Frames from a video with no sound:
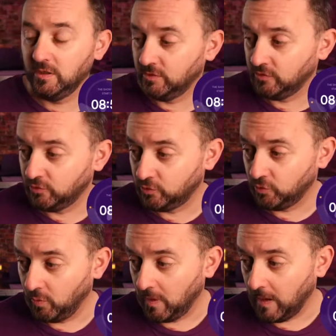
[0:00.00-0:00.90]

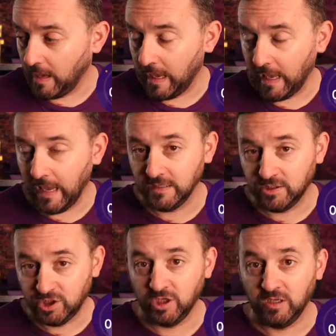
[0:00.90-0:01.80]
to
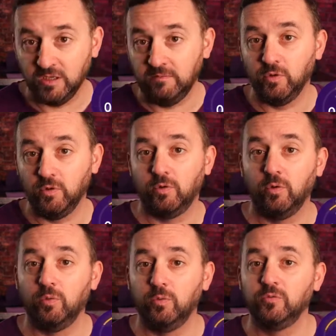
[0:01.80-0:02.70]
achieve your
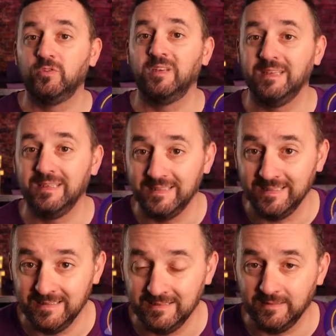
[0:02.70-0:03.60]
goals
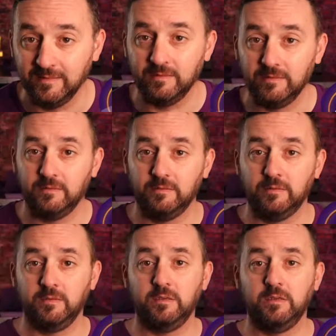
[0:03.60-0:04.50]
easily.
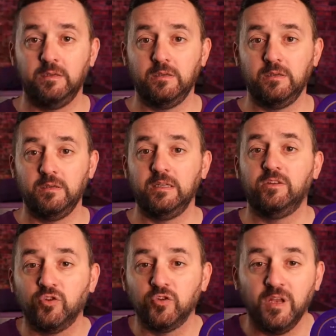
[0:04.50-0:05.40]
It
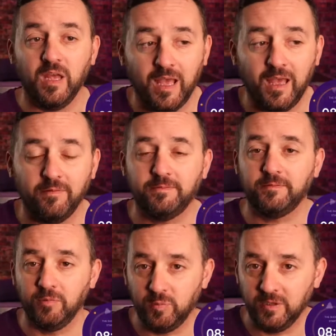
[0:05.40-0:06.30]
doesn't have
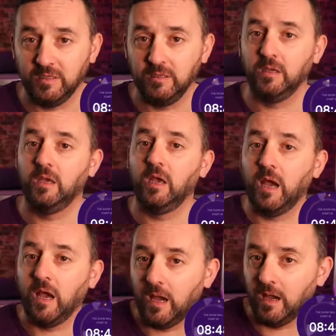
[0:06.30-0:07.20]
to be
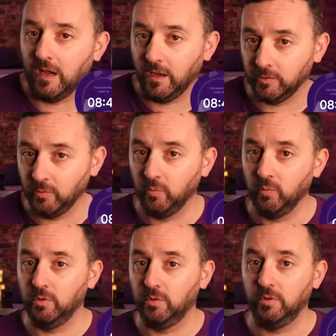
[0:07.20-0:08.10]
hard
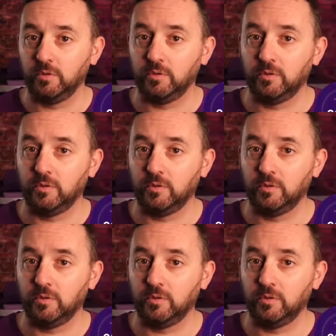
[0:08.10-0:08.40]
work.